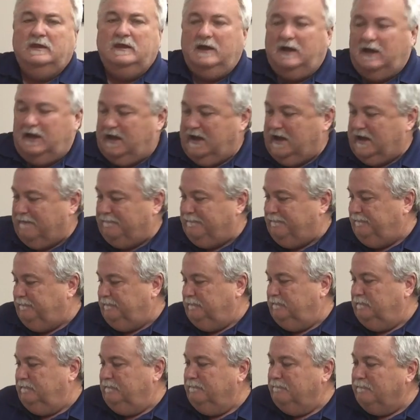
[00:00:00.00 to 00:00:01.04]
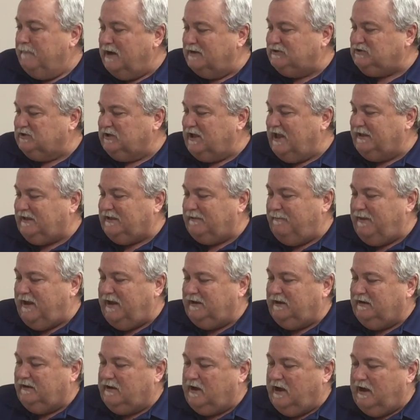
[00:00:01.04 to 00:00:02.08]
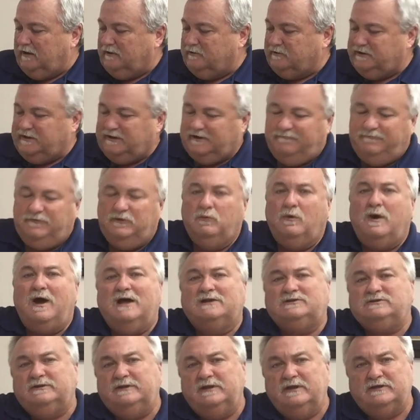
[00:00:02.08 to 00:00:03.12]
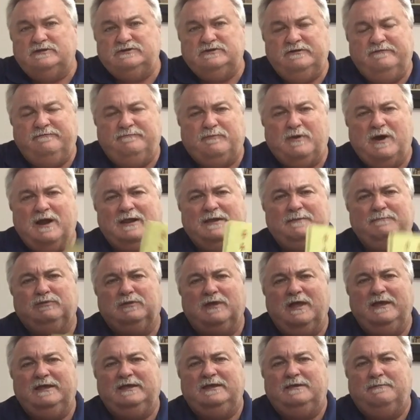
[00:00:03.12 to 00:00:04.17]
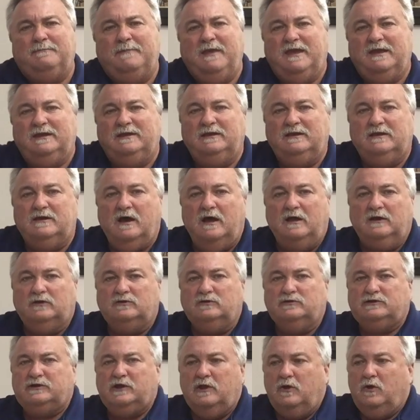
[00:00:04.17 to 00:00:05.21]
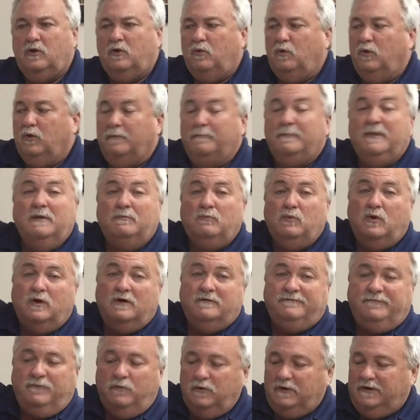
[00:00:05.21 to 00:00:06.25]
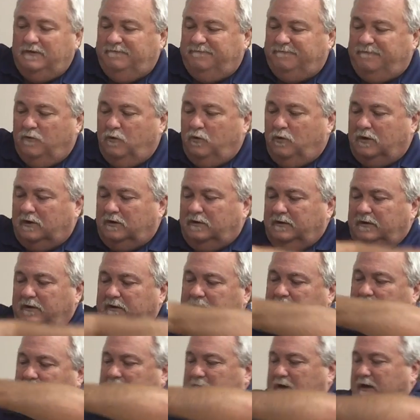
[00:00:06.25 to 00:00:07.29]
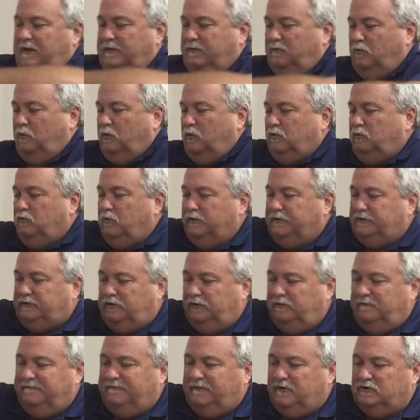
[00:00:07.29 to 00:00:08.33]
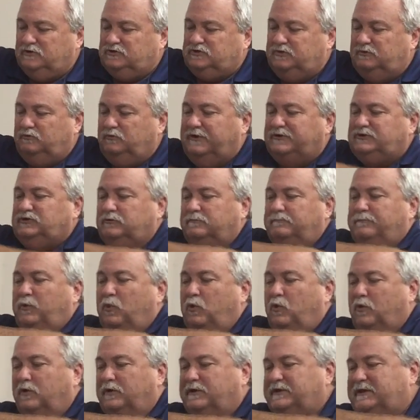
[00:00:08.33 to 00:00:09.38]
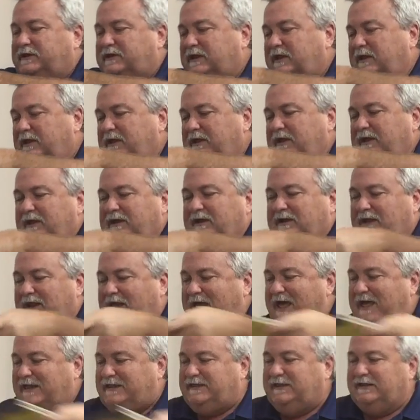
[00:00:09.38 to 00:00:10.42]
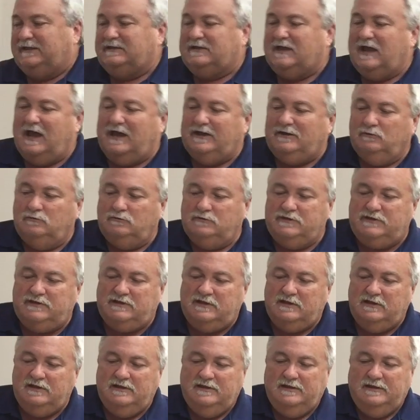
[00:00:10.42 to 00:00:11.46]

Um, much like Command and Colors, and if you're watching this, you've probably played Command and Colors or Memoir 44, uh, the World War II version, Richard Borg's classic titles.